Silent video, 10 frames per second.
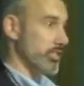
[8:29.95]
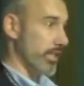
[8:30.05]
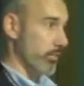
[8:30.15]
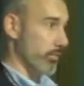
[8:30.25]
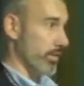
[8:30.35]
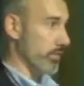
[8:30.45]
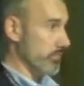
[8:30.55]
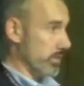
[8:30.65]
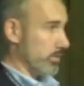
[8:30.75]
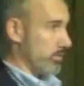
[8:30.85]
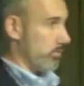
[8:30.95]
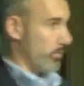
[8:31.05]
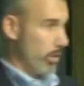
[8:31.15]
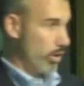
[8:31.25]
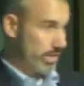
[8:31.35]
data with it, what we
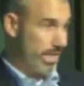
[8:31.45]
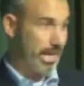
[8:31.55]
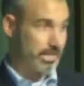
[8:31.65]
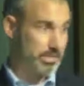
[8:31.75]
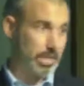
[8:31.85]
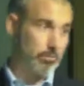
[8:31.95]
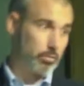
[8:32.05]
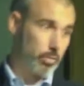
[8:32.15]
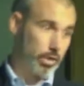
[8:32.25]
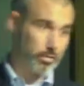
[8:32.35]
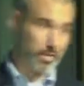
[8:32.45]
called Enhanced 911 or